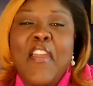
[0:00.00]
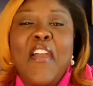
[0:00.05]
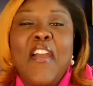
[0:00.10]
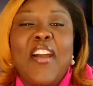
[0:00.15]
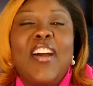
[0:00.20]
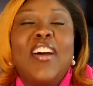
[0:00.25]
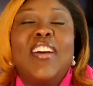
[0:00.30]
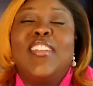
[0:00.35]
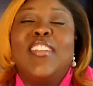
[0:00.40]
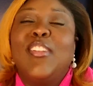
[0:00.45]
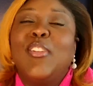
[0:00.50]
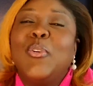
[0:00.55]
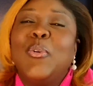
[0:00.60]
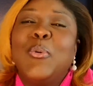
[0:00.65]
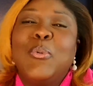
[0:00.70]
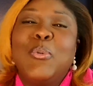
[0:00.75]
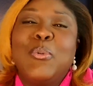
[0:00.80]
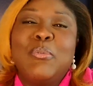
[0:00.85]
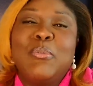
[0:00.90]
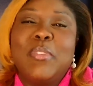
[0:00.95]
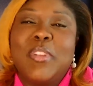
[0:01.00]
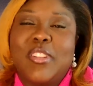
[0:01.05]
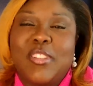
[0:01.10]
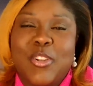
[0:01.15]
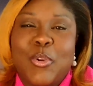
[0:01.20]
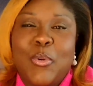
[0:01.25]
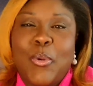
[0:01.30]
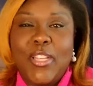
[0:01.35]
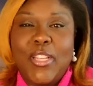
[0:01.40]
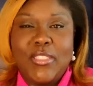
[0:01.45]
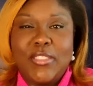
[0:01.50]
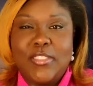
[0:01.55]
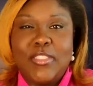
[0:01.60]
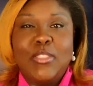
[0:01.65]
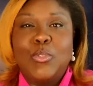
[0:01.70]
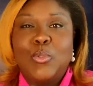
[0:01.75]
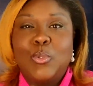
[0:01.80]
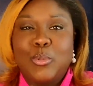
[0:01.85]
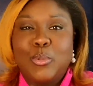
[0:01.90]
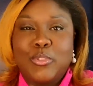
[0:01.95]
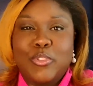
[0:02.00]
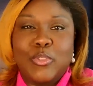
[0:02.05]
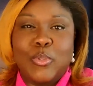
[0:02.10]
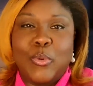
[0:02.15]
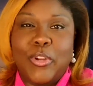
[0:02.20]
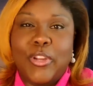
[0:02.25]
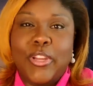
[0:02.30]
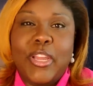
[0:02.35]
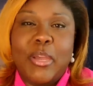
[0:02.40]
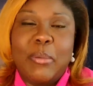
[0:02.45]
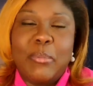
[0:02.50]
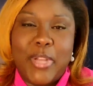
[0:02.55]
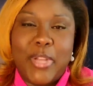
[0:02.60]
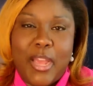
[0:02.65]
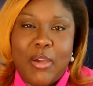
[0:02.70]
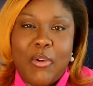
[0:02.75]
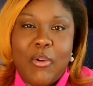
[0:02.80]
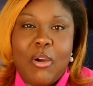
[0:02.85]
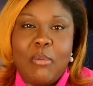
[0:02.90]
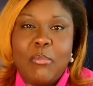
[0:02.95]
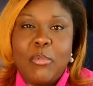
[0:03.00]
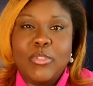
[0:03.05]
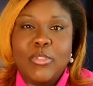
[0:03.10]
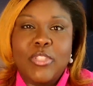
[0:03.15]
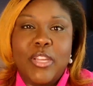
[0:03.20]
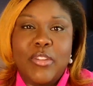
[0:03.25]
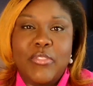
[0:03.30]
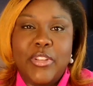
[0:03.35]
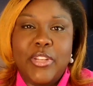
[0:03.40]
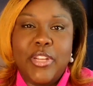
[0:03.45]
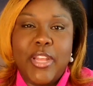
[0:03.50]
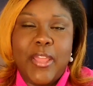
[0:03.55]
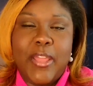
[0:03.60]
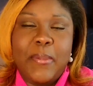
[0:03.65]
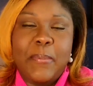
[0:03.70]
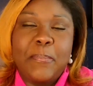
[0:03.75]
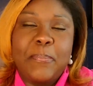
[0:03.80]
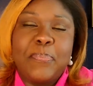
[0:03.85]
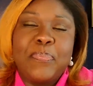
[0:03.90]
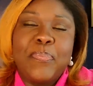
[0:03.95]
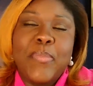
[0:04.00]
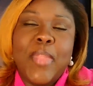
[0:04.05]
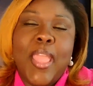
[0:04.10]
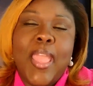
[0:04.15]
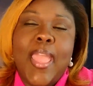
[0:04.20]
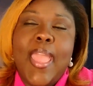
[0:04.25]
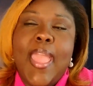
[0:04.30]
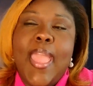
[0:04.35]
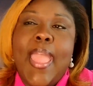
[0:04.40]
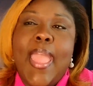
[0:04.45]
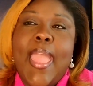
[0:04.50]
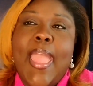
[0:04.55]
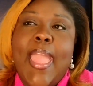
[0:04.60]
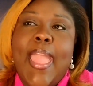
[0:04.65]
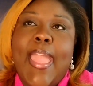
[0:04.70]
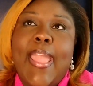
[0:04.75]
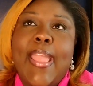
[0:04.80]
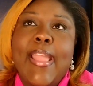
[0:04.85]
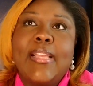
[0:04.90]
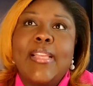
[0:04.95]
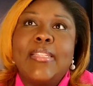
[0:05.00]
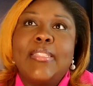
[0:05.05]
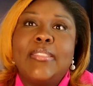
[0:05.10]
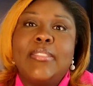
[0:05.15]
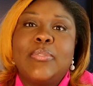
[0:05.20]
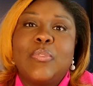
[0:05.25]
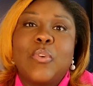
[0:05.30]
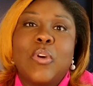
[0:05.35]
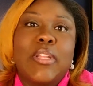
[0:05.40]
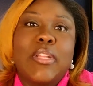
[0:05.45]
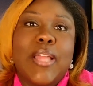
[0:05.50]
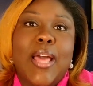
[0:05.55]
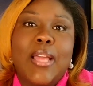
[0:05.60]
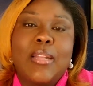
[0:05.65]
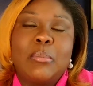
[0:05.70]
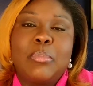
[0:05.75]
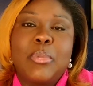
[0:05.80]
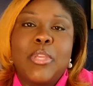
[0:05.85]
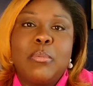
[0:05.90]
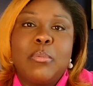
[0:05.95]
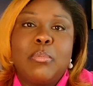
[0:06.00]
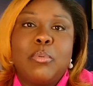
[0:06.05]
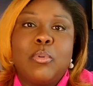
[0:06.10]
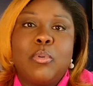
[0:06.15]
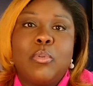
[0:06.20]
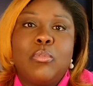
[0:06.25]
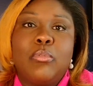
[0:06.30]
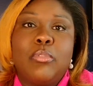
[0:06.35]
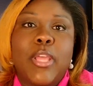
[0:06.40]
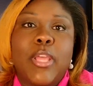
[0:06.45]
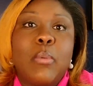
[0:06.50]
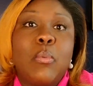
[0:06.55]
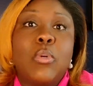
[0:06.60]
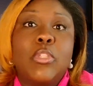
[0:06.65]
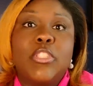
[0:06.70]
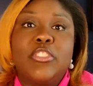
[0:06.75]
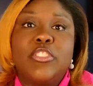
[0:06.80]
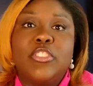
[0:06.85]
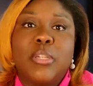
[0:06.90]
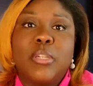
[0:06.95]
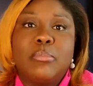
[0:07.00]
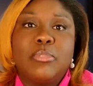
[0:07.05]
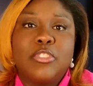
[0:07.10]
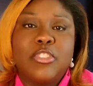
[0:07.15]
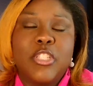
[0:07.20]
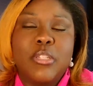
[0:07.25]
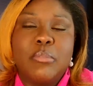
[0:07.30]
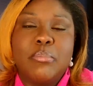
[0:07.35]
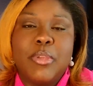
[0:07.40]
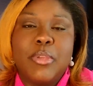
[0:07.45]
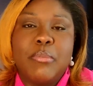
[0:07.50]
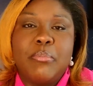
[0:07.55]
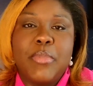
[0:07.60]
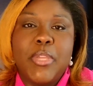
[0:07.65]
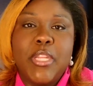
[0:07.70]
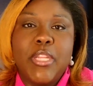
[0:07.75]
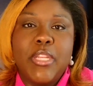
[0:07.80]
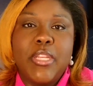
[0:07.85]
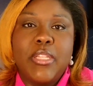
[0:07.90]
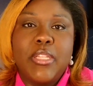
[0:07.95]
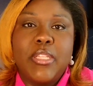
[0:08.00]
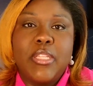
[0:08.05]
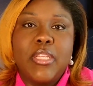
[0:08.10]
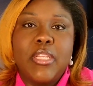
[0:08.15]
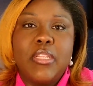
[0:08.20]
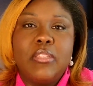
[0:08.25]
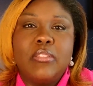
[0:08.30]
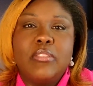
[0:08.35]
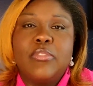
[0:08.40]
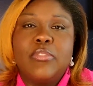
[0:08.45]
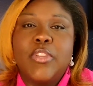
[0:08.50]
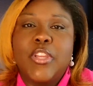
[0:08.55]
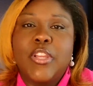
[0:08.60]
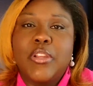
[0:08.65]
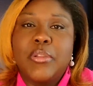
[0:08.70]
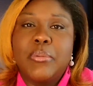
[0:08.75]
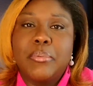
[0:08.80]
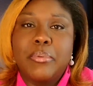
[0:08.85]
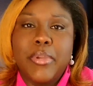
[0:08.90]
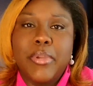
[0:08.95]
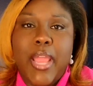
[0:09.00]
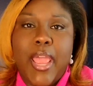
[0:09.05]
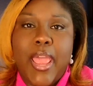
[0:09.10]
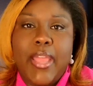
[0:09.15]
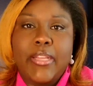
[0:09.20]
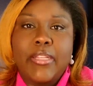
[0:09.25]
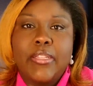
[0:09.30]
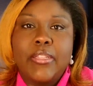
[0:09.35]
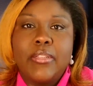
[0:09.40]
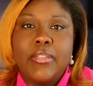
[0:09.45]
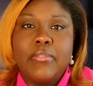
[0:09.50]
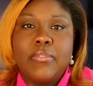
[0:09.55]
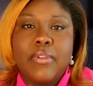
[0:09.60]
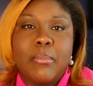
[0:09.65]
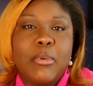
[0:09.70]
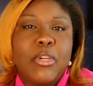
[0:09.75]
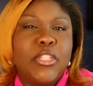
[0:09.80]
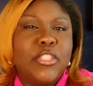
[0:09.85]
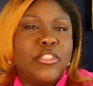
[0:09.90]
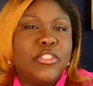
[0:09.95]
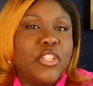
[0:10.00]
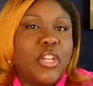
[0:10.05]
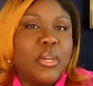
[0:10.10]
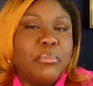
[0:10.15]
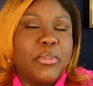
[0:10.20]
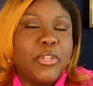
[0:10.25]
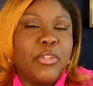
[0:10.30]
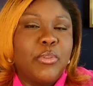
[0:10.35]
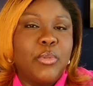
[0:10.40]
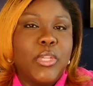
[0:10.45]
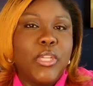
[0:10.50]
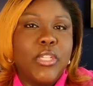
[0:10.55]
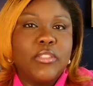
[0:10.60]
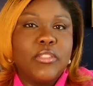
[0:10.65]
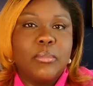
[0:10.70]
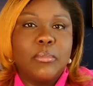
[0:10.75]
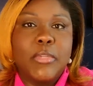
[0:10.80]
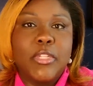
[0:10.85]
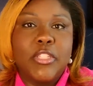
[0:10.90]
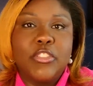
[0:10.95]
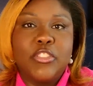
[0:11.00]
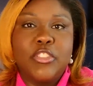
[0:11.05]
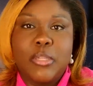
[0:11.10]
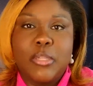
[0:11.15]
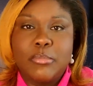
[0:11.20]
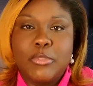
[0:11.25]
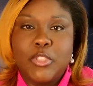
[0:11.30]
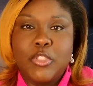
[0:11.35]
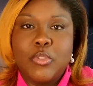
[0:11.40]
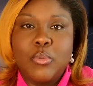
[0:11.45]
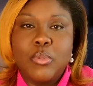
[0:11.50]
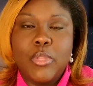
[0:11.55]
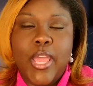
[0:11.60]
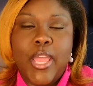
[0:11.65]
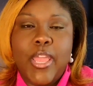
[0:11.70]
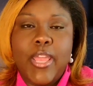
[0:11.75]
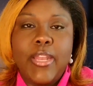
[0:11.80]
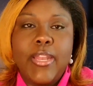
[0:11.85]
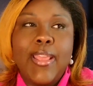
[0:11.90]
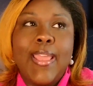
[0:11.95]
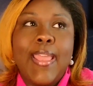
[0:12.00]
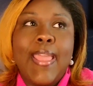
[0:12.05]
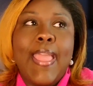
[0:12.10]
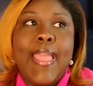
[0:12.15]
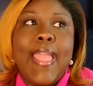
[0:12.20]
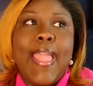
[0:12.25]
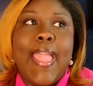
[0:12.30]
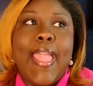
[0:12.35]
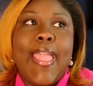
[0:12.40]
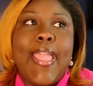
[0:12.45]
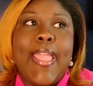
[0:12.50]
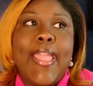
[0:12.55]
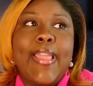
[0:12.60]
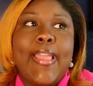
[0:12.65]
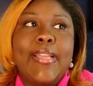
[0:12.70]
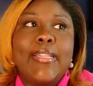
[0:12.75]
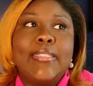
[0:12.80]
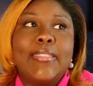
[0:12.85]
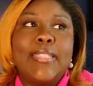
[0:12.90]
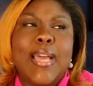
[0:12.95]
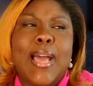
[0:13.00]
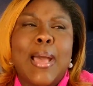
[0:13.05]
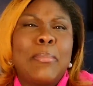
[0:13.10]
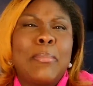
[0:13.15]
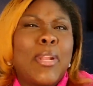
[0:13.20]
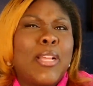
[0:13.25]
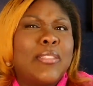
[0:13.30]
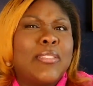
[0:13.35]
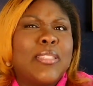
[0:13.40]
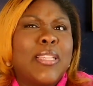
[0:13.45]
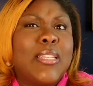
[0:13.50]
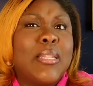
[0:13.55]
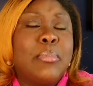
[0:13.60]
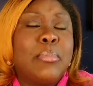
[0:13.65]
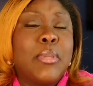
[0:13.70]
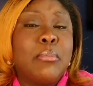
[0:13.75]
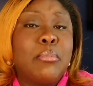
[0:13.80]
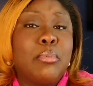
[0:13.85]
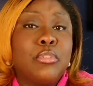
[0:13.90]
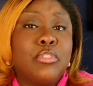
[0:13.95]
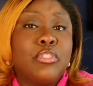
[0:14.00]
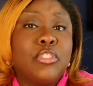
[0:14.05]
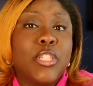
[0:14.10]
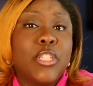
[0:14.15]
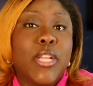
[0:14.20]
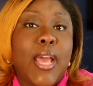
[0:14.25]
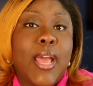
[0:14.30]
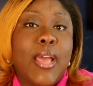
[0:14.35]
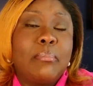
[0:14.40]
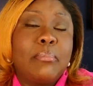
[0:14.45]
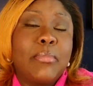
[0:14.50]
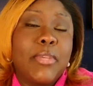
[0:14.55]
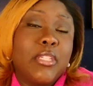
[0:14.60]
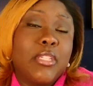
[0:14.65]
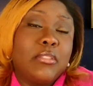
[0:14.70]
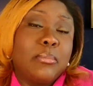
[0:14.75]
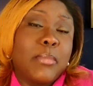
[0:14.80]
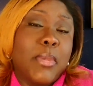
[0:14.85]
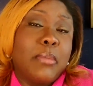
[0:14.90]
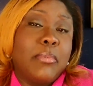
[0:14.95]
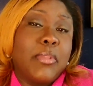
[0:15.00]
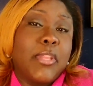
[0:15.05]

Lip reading: a new crazy news story coming out almost every day. And for a lot of people, they want to jump ship immediately. It's very reactive. I'm going to jump and do this. I'm going to jump to do that. And I'm not saying that people should not, because maybe